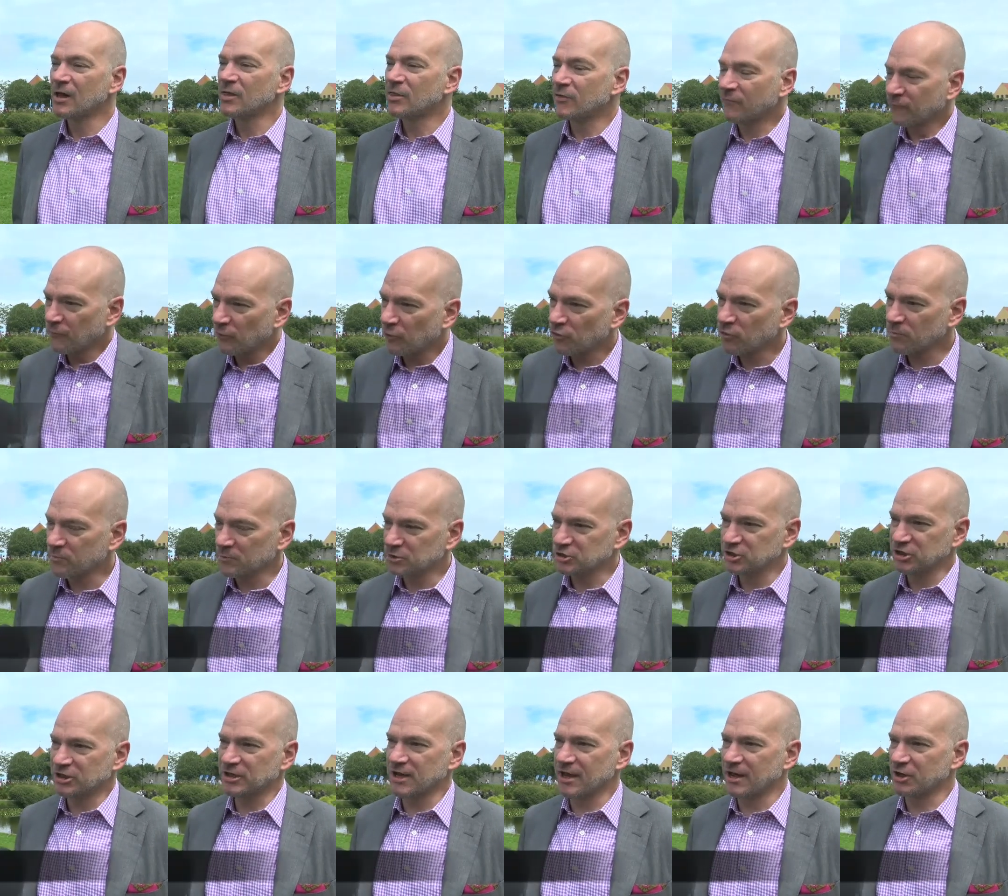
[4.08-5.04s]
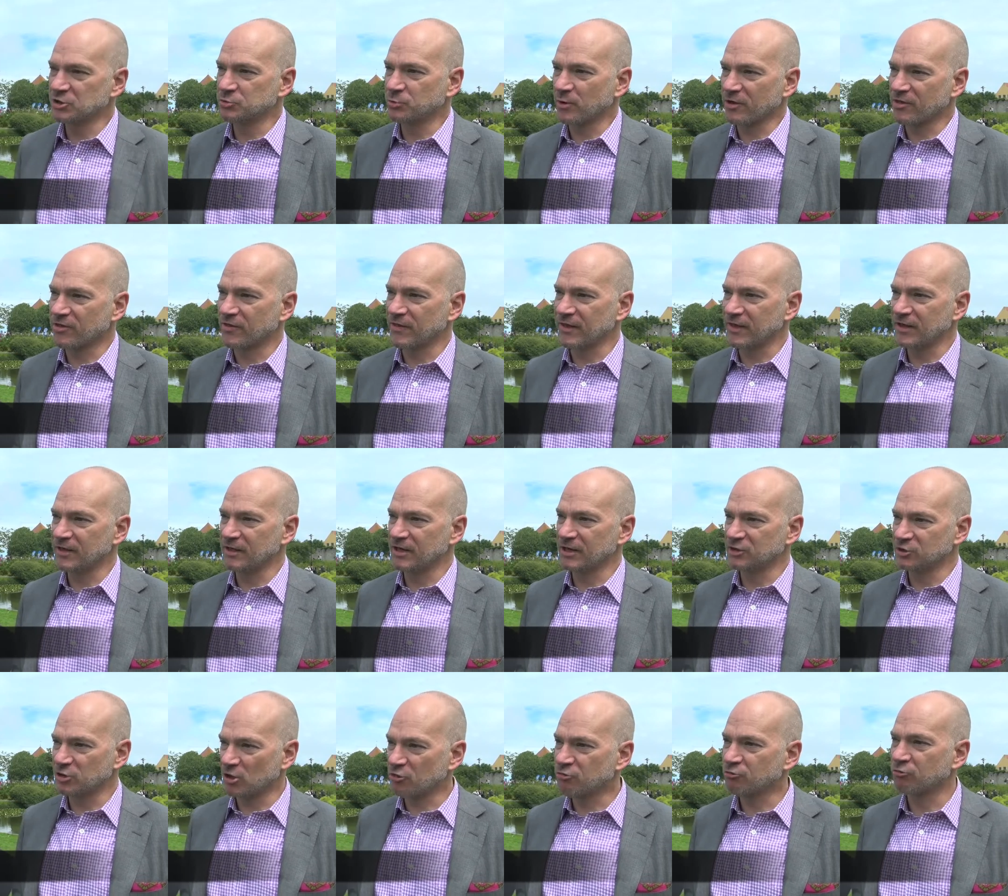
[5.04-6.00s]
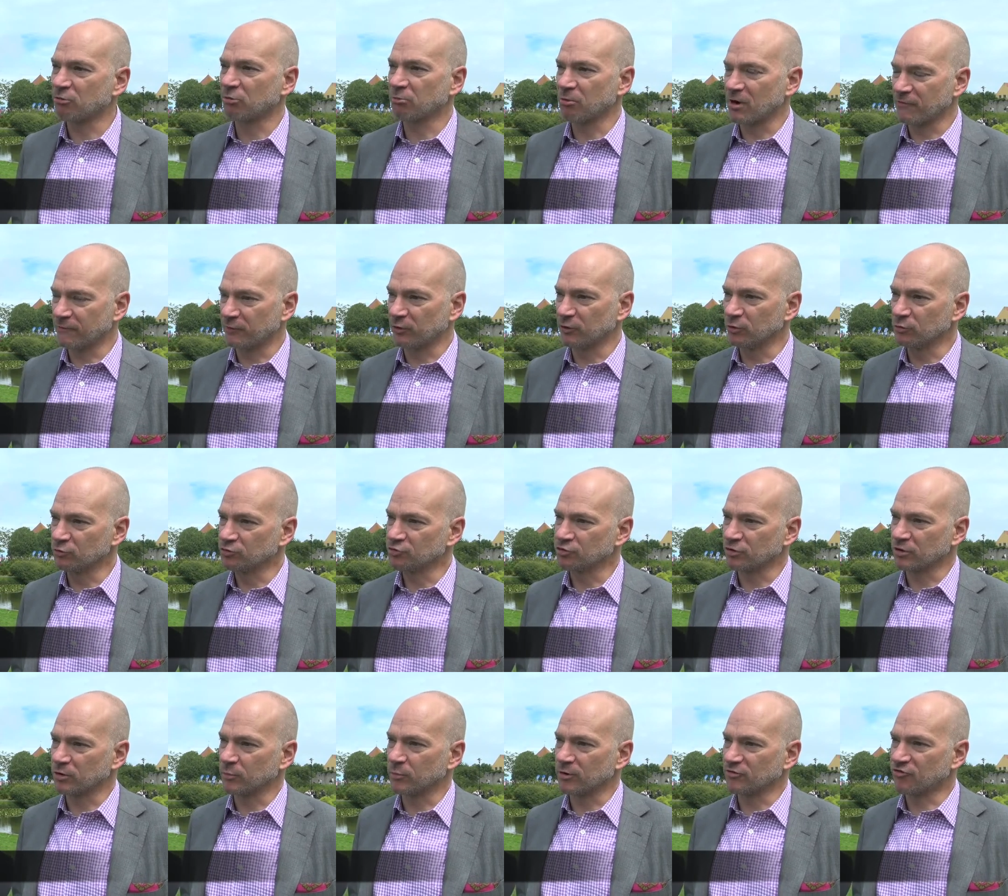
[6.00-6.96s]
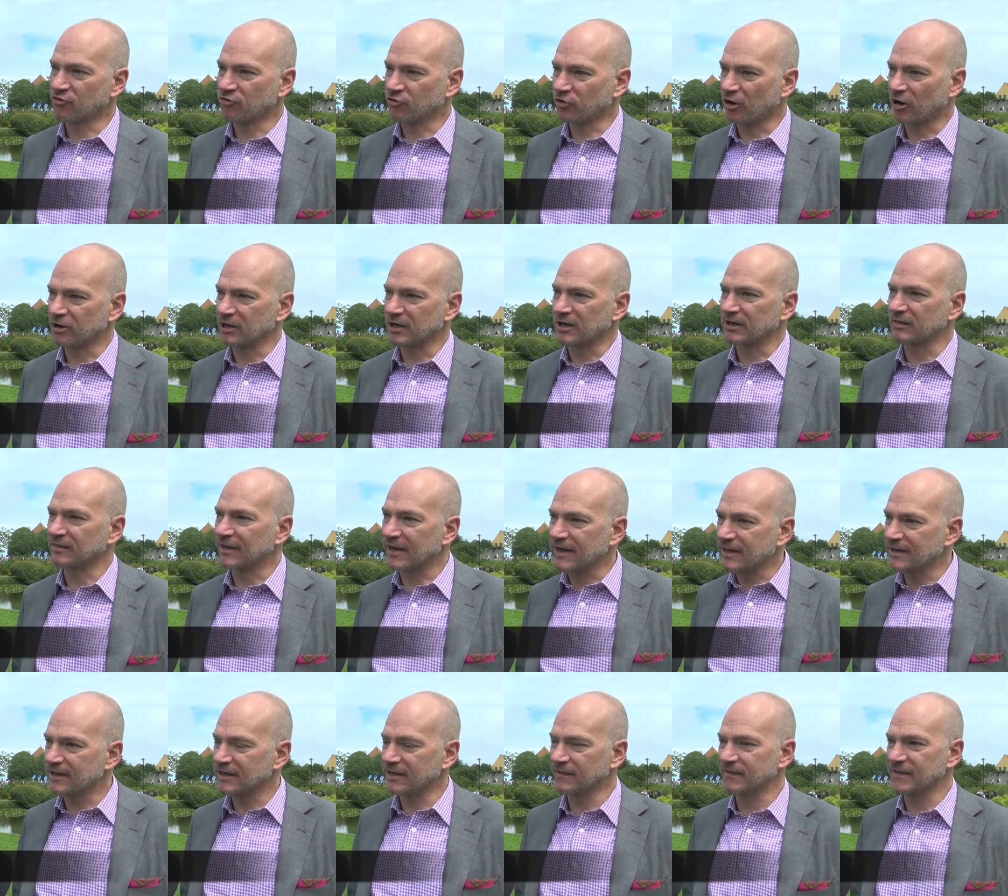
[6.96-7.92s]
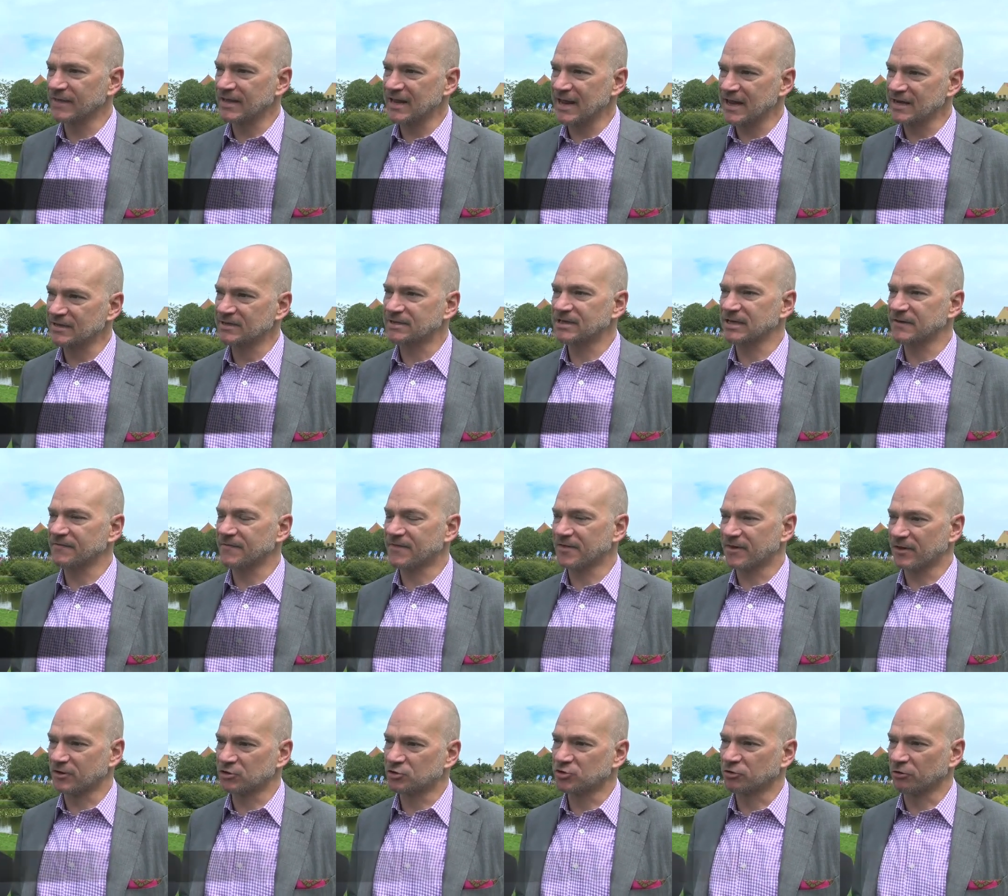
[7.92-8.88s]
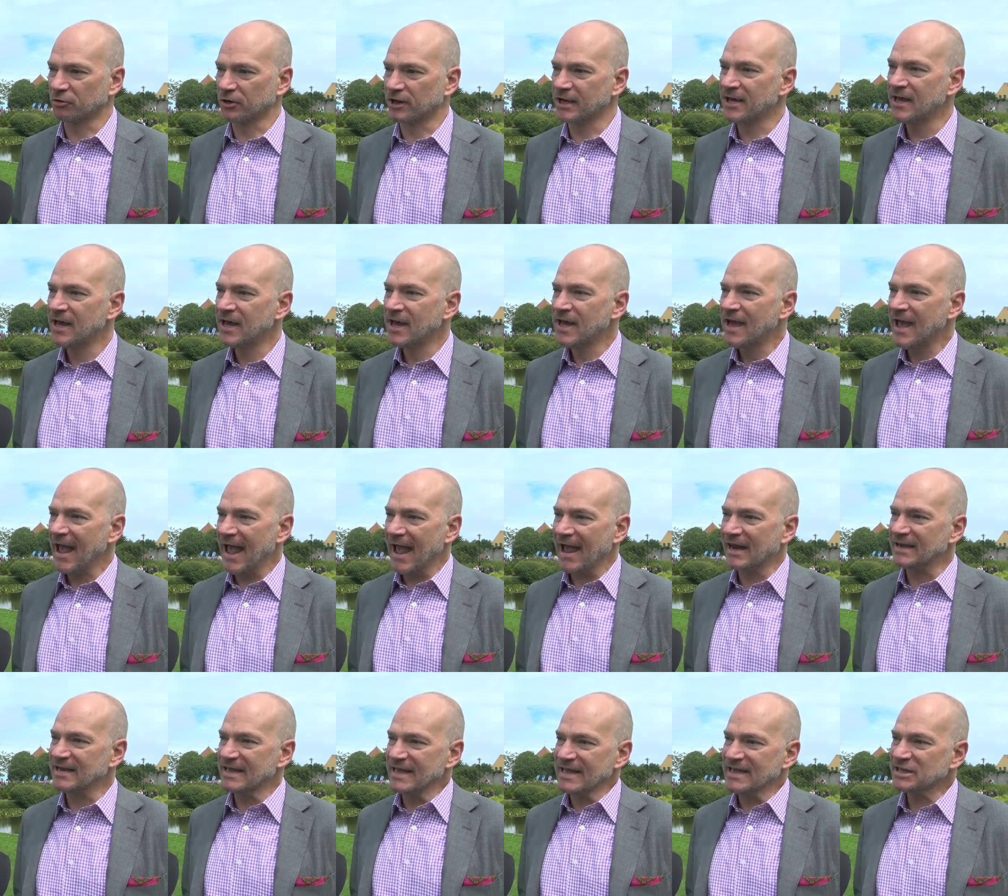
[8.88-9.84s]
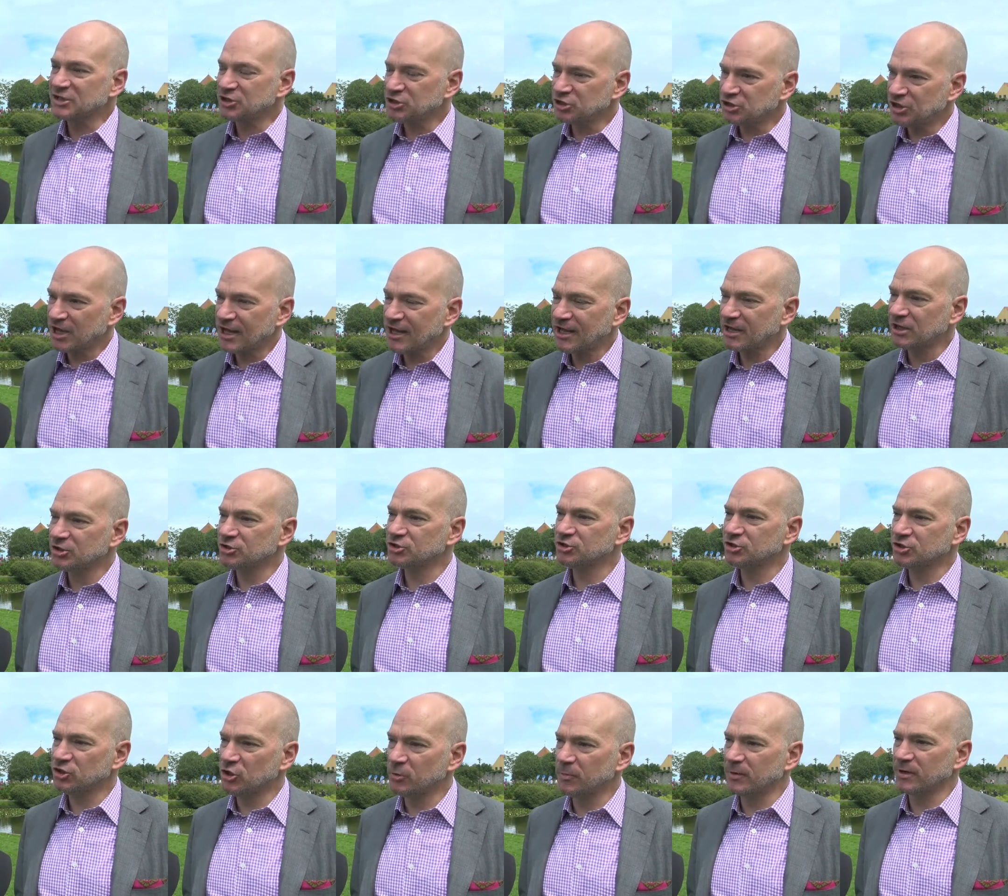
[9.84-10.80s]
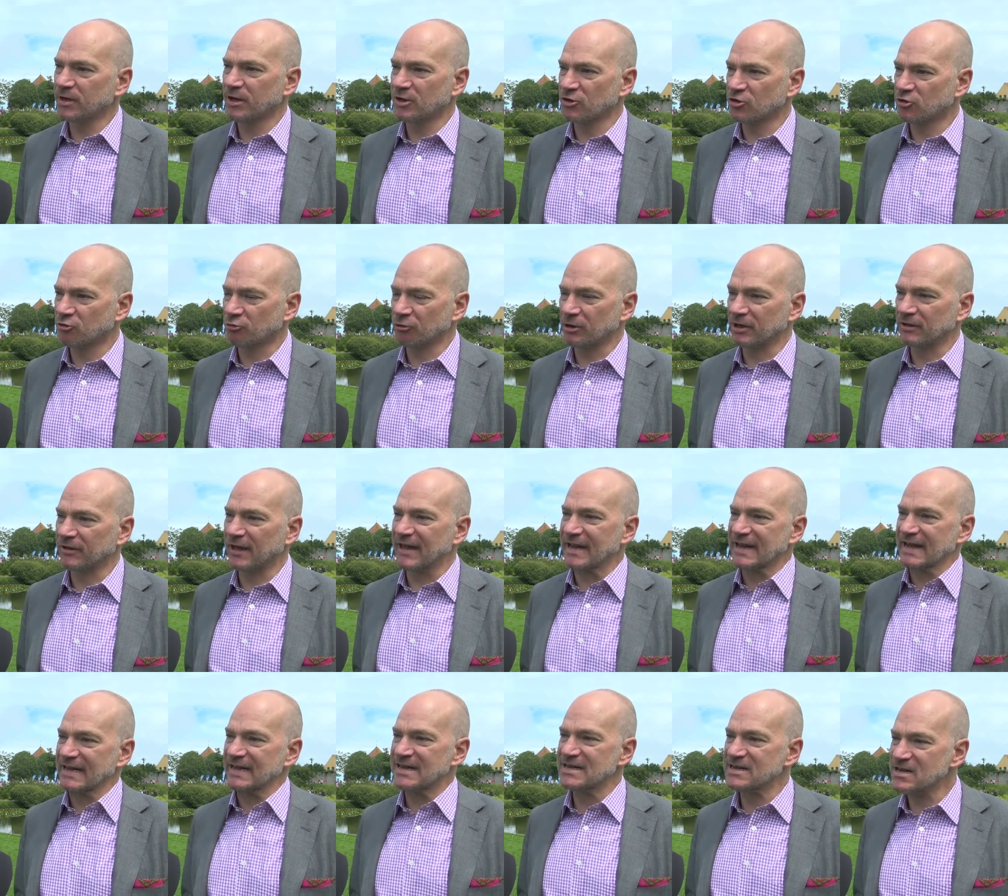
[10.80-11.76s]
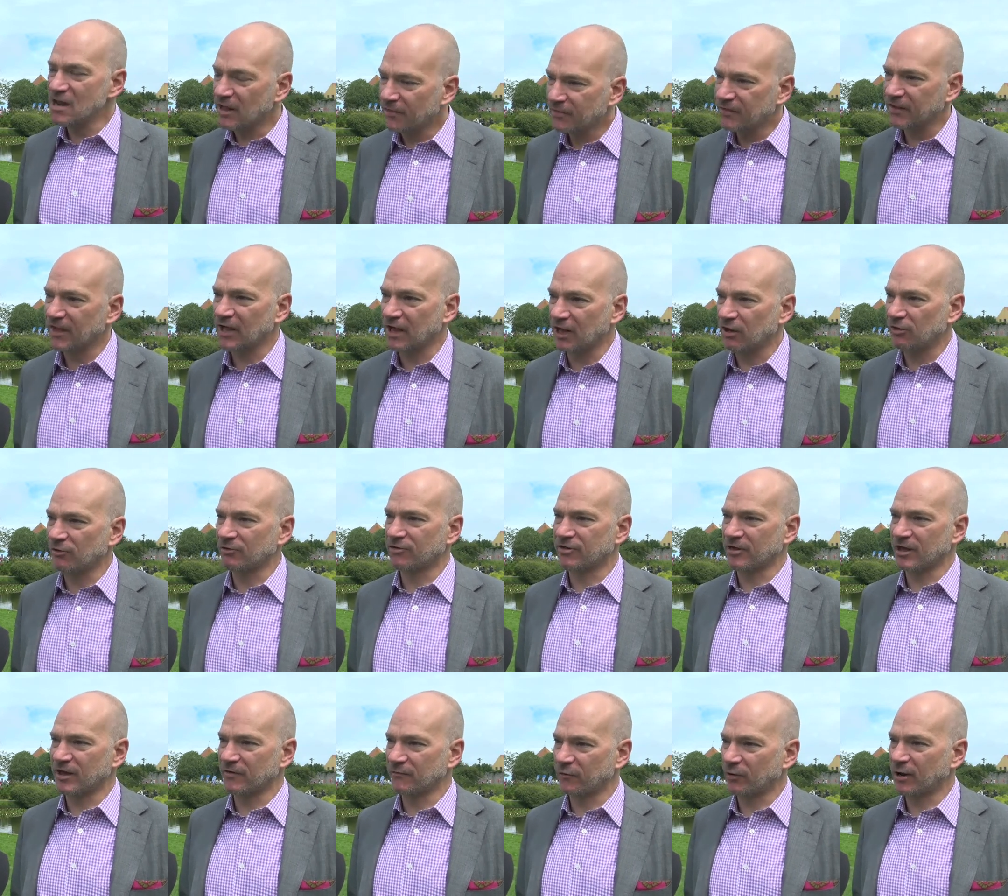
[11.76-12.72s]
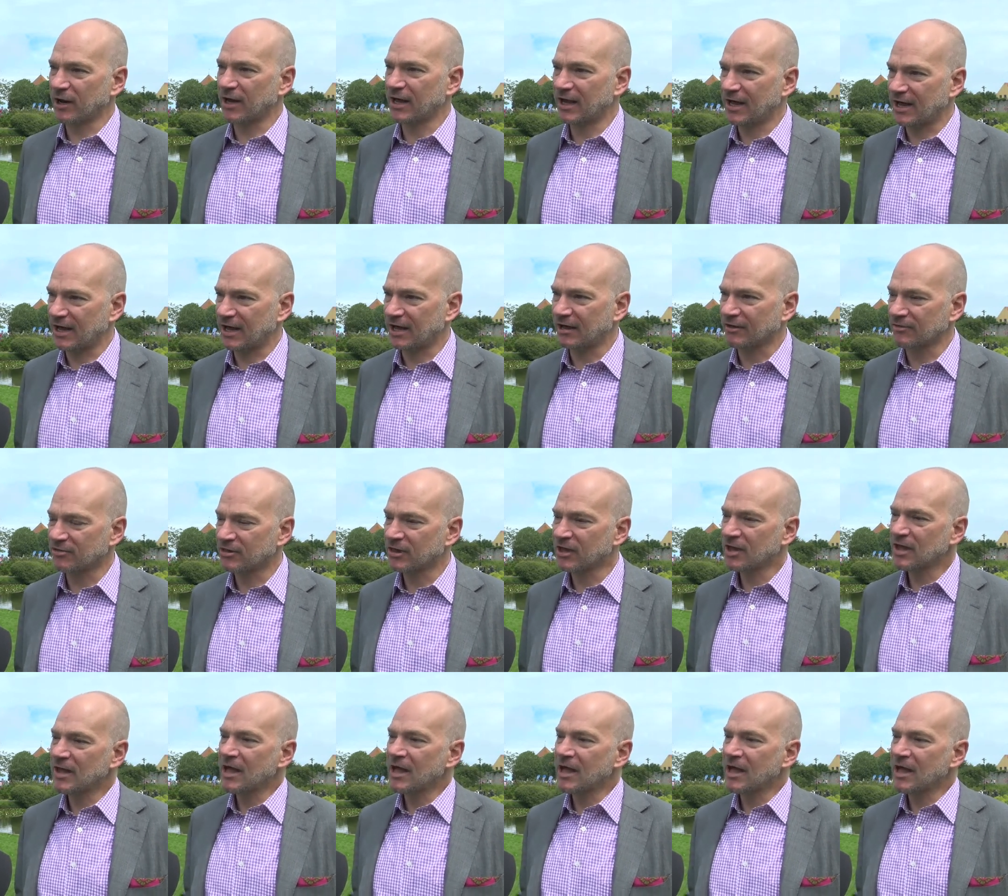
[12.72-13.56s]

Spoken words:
The first machine age was the Industrial Revolution, which started late in the 18th century, and it changed human history like nothing else ever has.